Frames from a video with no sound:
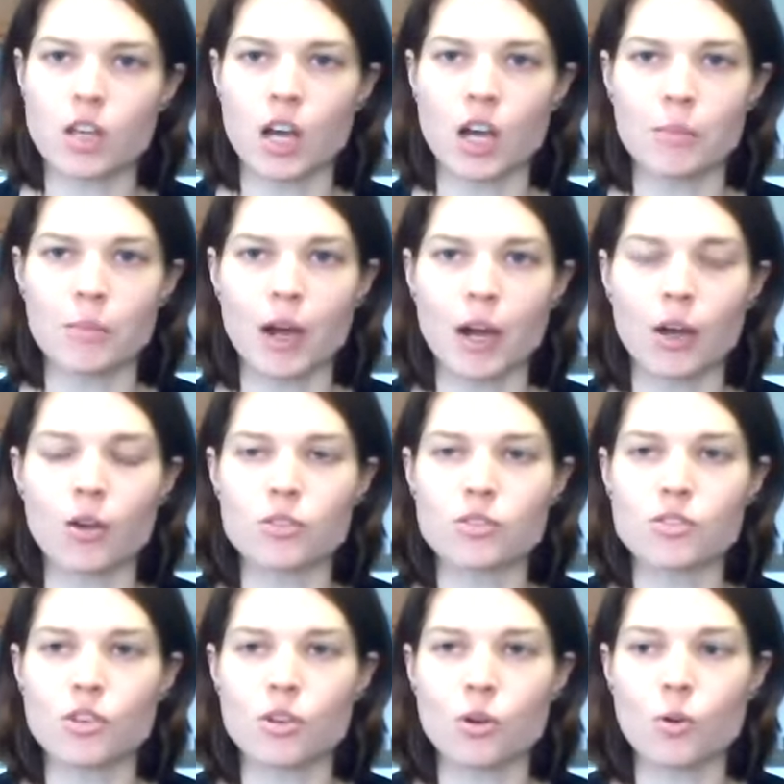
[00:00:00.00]
I
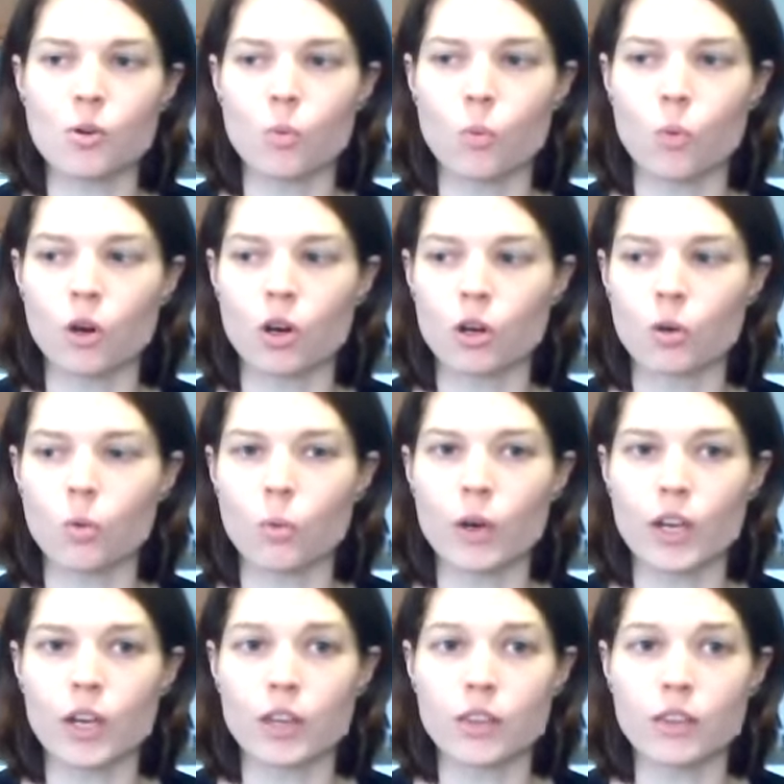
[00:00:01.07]
also work
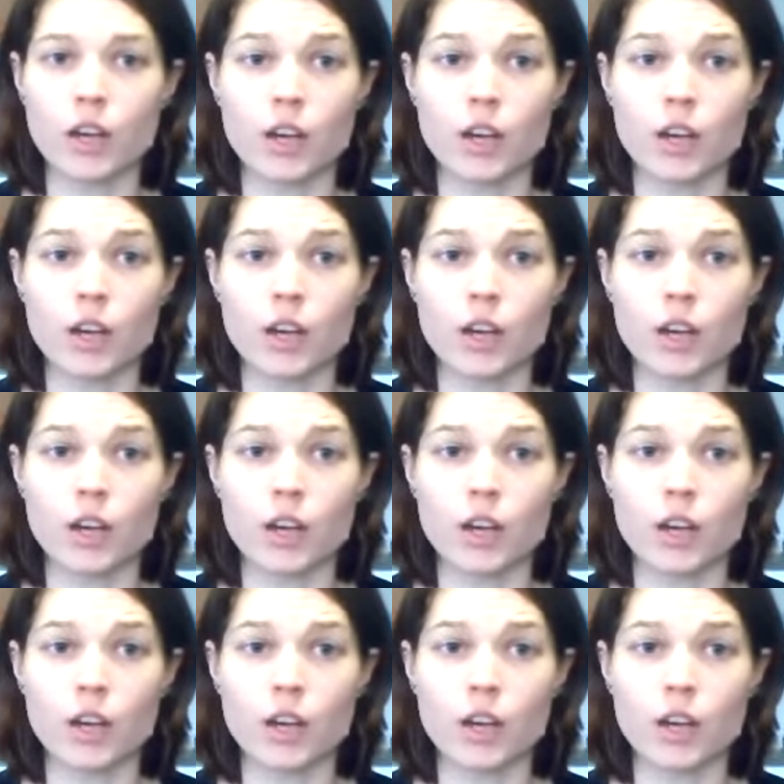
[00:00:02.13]
with